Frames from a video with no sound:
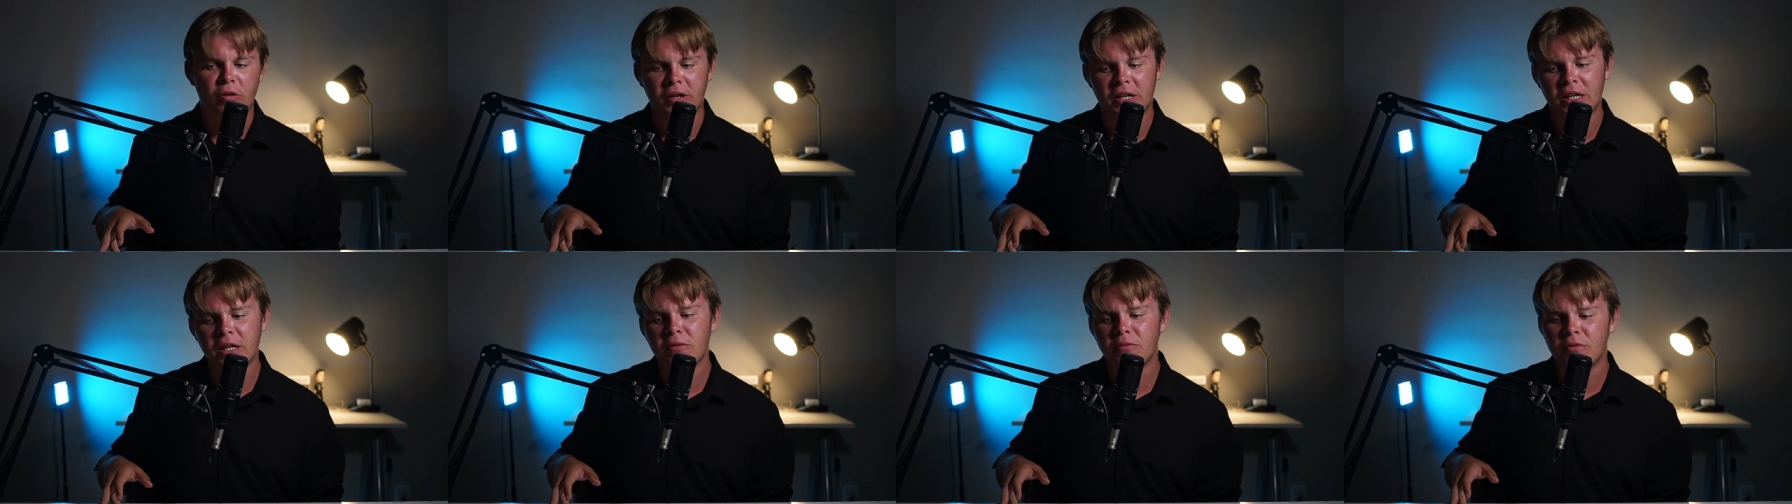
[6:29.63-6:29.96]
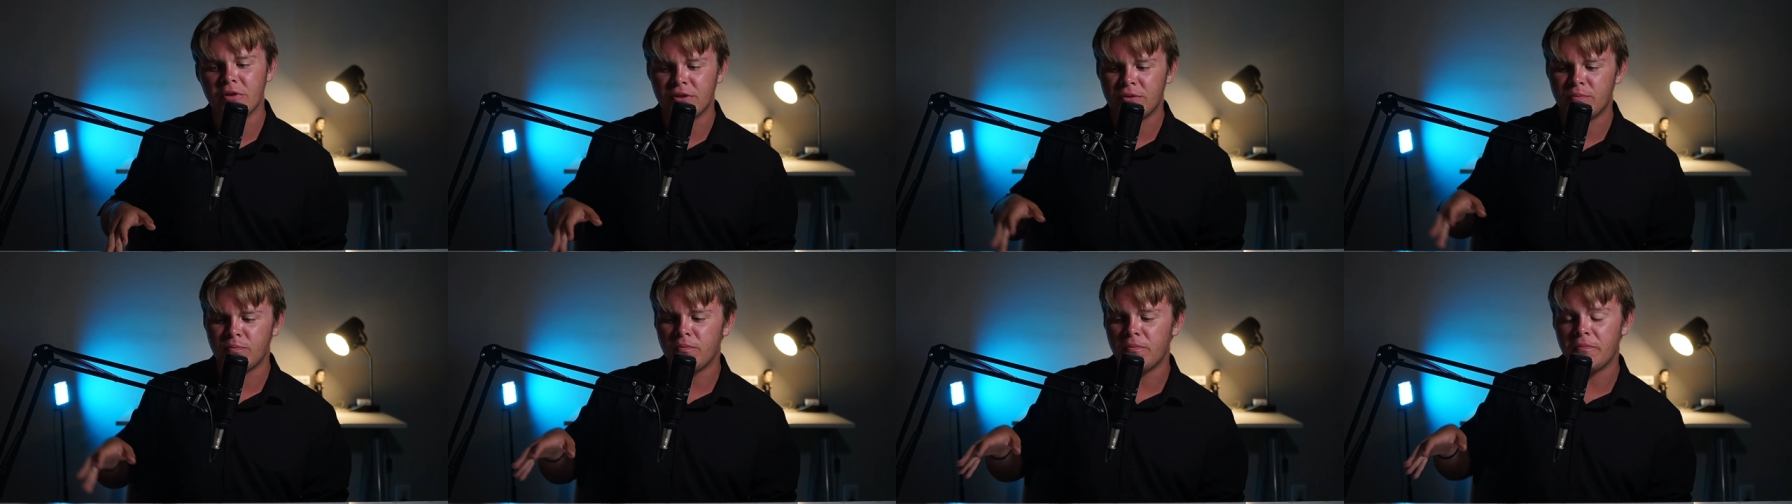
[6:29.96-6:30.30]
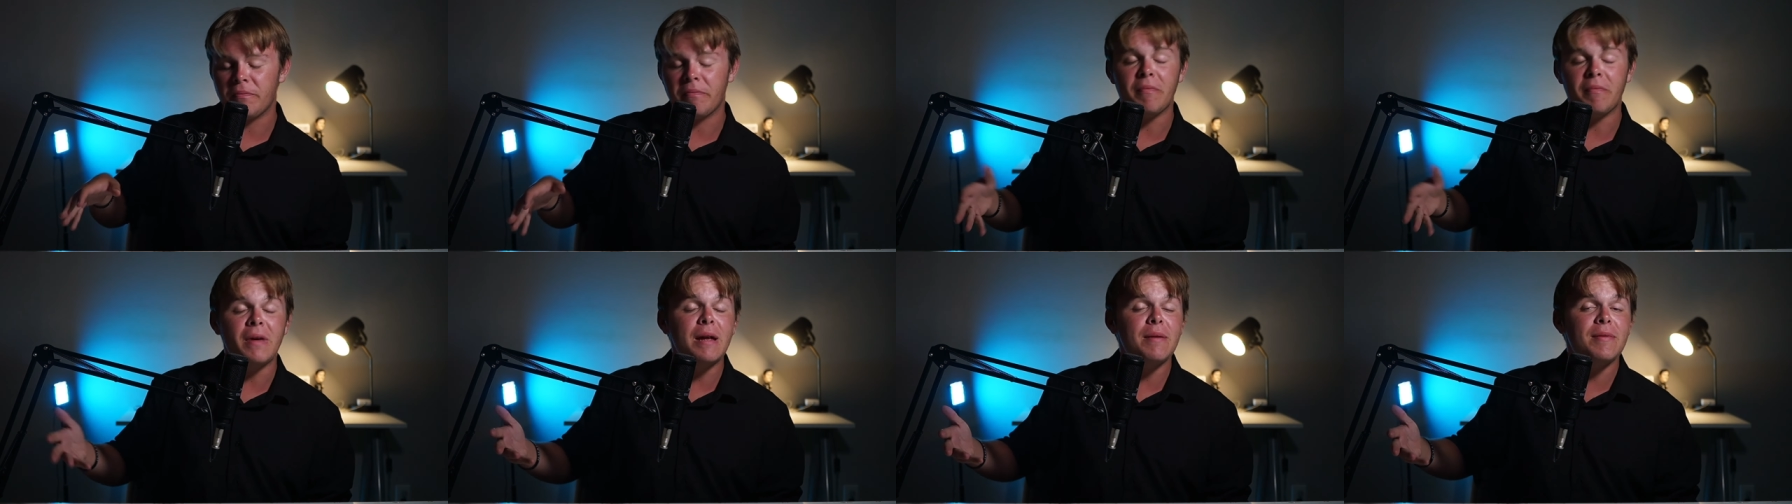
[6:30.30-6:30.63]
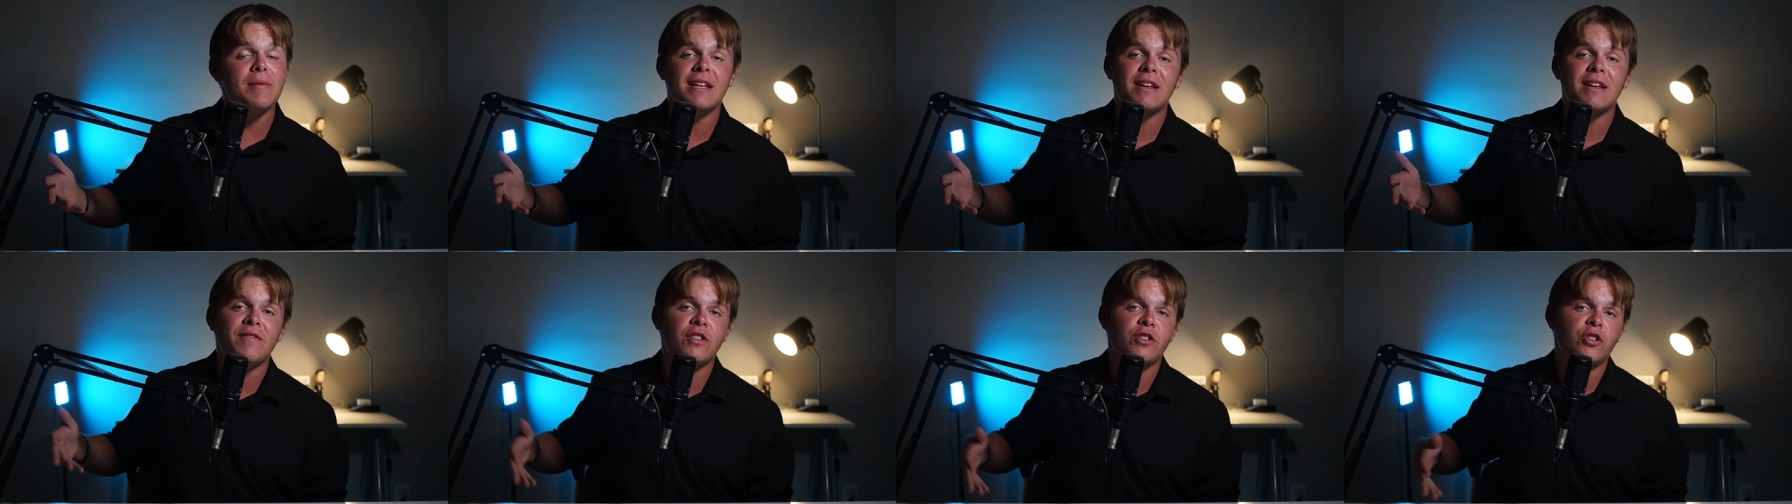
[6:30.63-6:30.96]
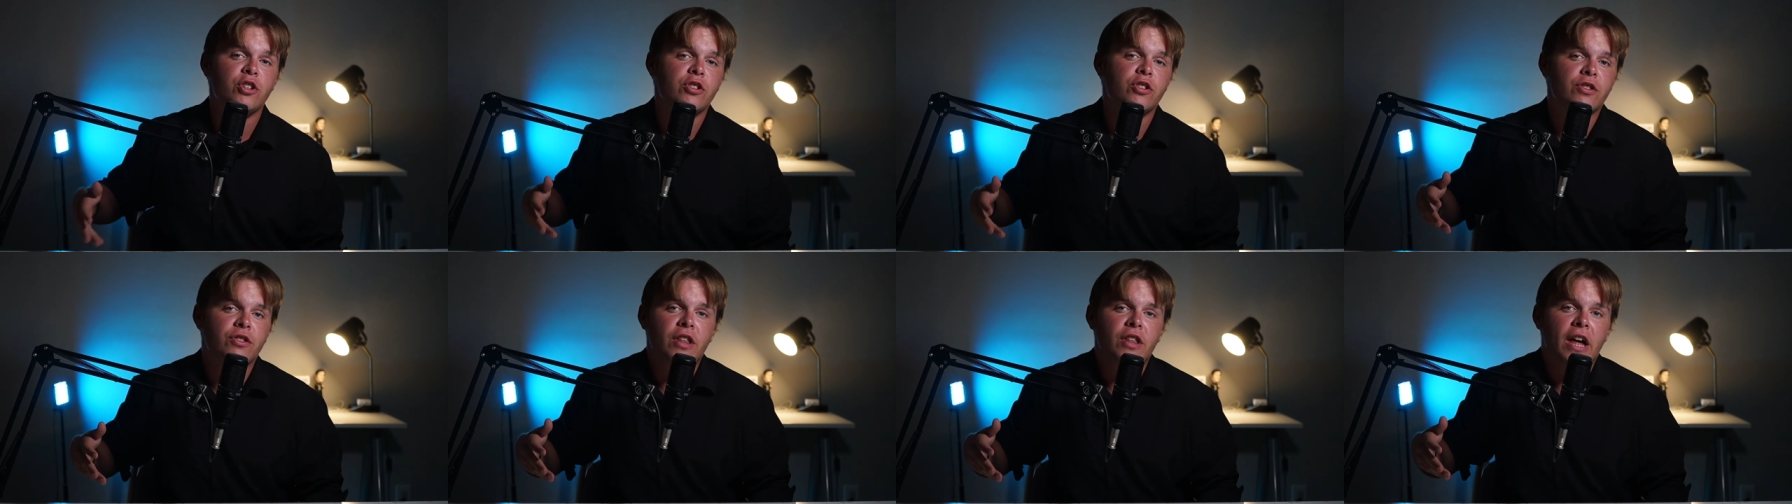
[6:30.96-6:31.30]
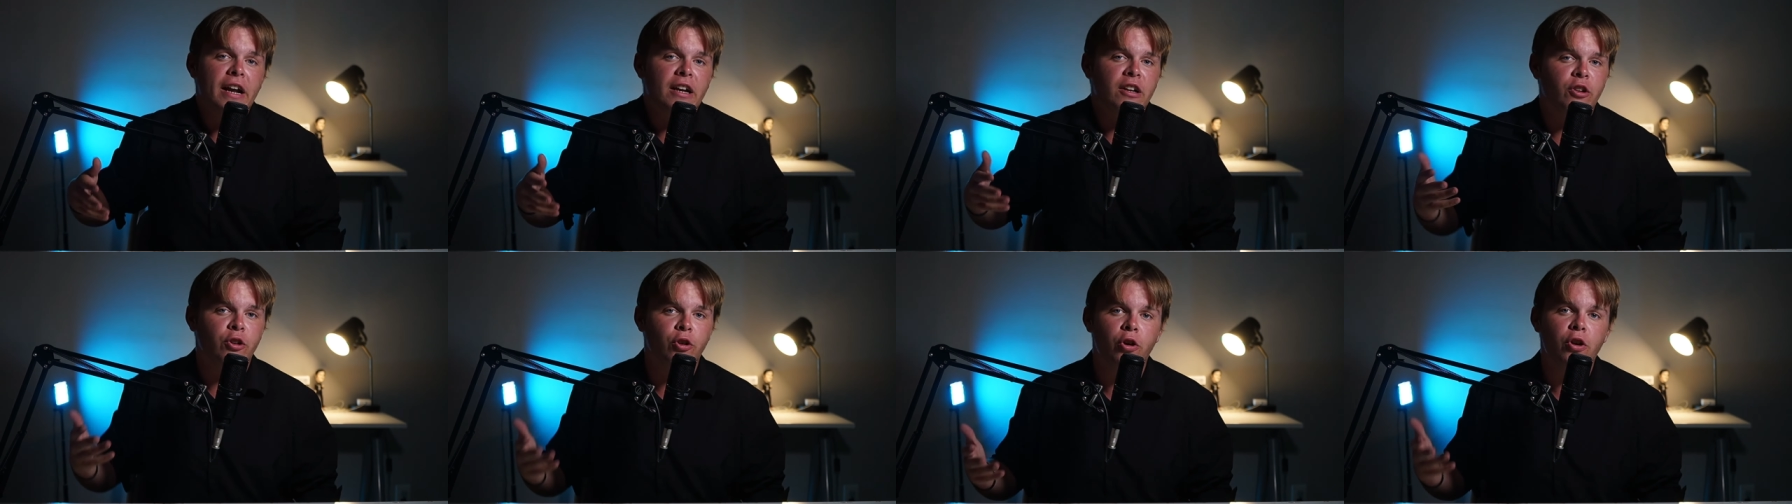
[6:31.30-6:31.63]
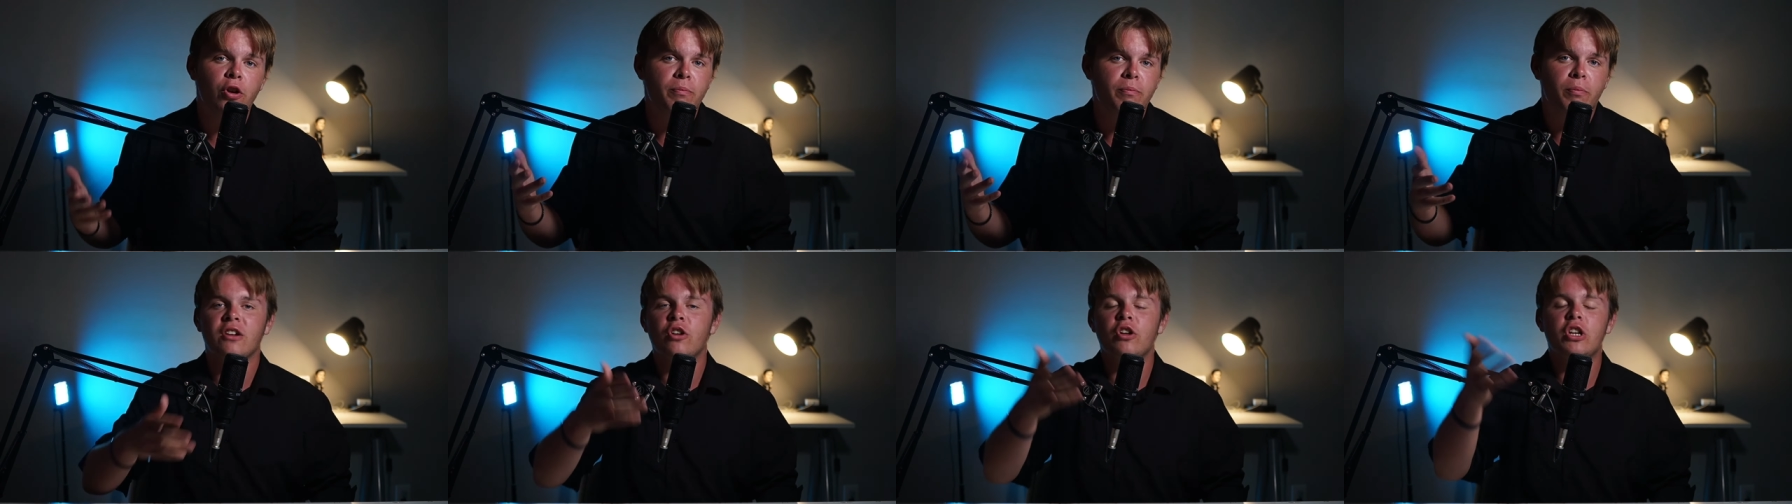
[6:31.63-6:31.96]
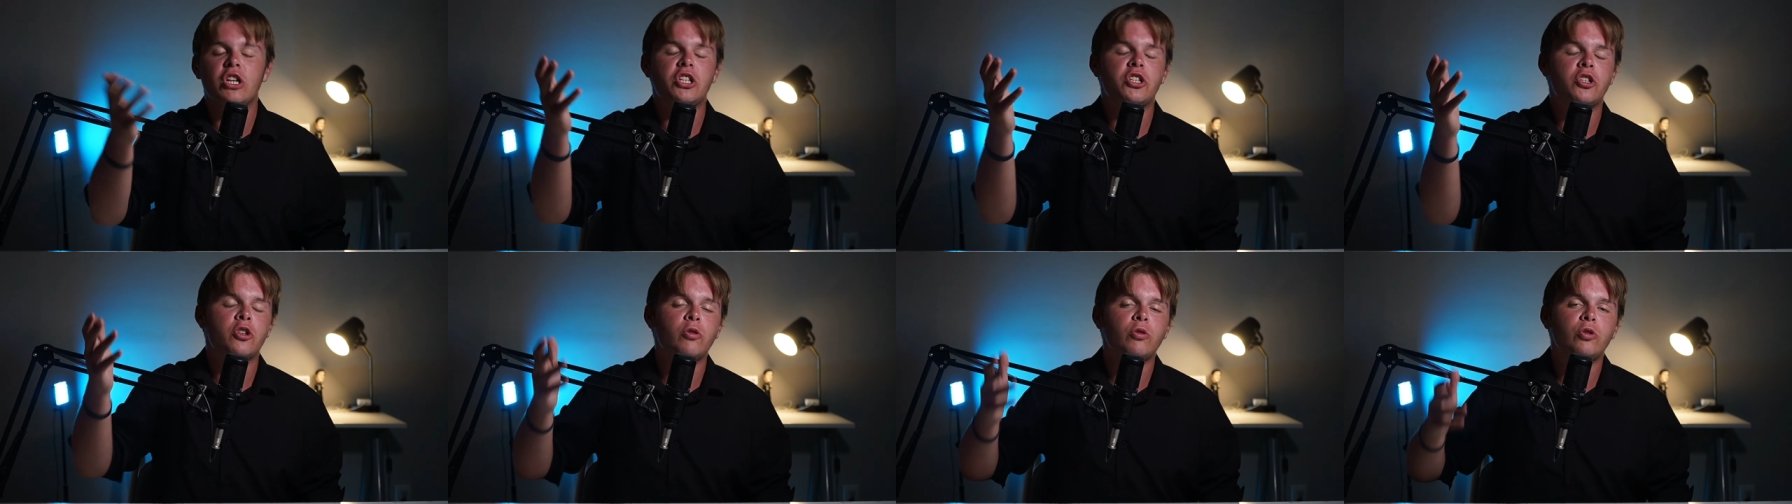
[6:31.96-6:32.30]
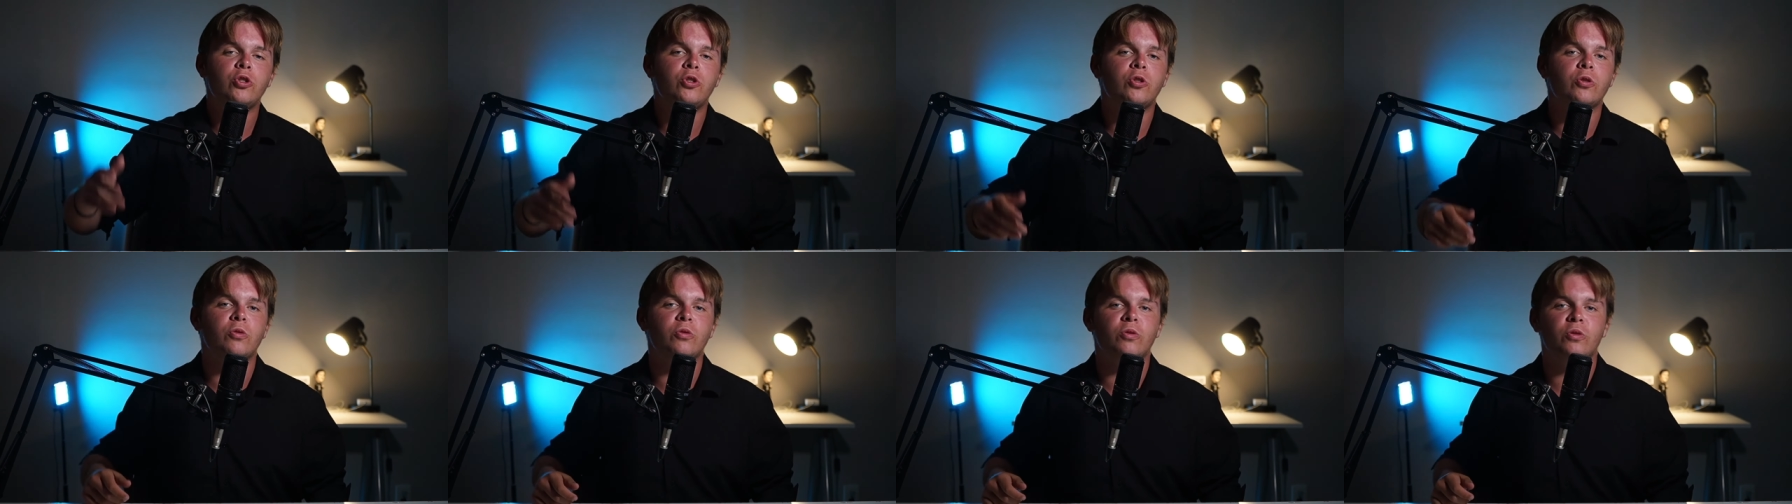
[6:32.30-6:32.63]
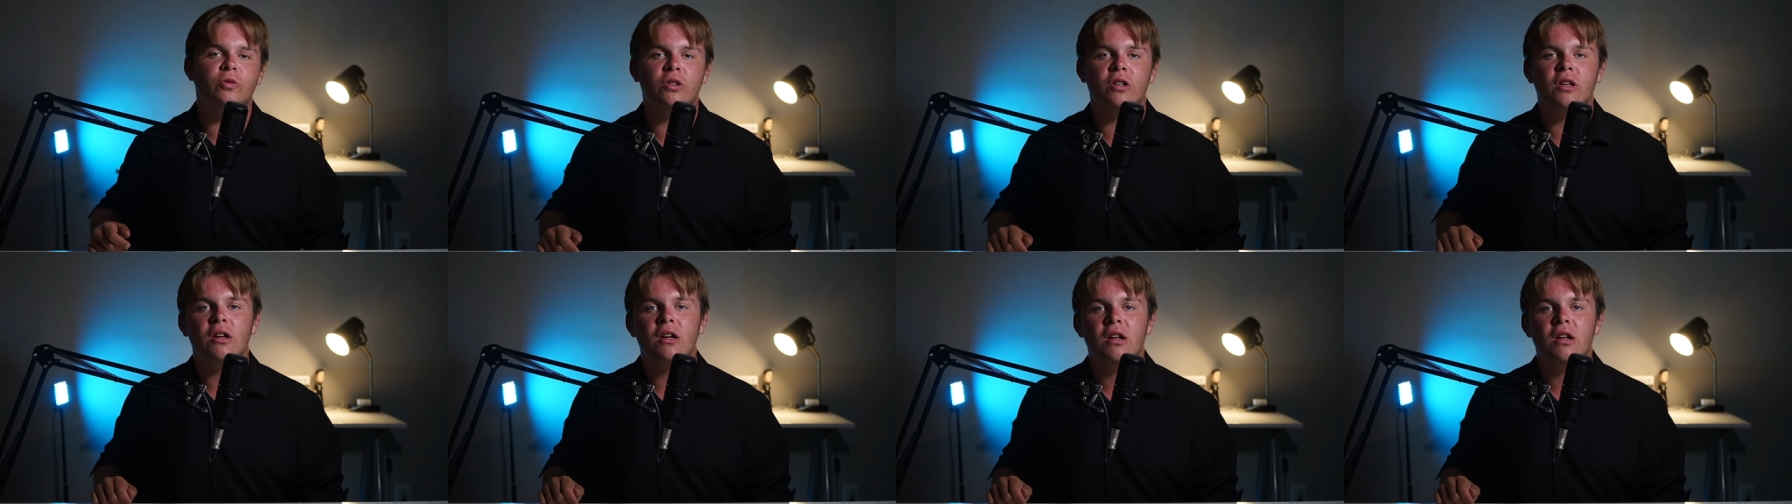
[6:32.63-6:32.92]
He was maybe even just that good goody two-shoes,